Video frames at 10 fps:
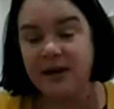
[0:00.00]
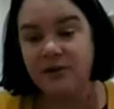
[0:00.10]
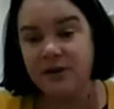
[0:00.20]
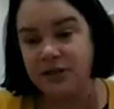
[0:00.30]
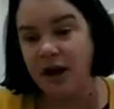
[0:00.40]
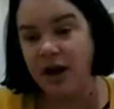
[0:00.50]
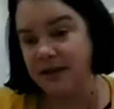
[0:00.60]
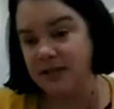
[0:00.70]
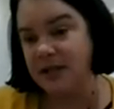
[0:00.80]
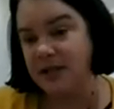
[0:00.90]
are
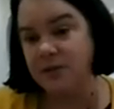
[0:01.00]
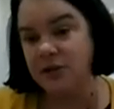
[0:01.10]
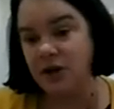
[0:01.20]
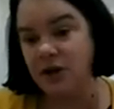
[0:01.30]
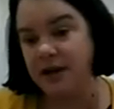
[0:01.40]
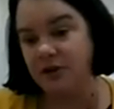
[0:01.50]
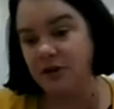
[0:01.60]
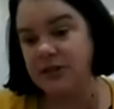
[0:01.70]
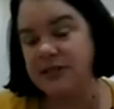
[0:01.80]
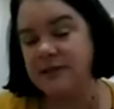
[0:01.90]
sitting with a
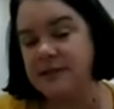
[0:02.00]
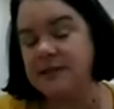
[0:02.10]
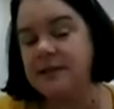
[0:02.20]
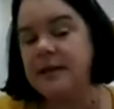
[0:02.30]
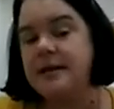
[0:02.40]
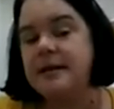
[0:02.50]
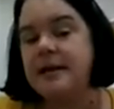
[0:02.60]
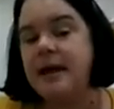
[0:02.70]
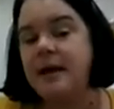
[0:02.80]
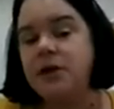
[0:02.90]
diagnosis,
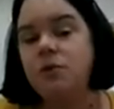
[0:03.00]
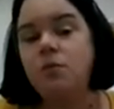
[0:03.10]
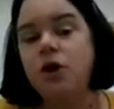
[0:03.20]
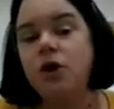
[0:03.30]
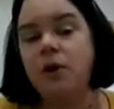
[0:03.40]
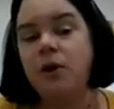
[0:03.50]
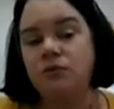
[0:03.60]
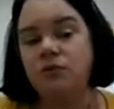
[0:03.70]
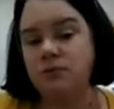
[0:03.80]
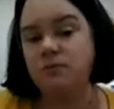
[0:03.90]
and we can work
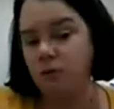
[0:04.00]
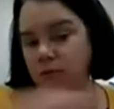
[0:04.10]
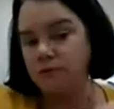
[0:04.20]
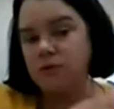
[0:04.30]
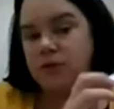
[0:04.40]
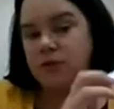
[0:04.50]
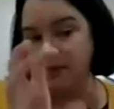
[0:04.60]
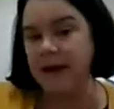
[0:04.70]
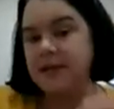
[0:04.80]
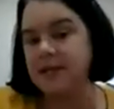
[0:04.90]
well to move back to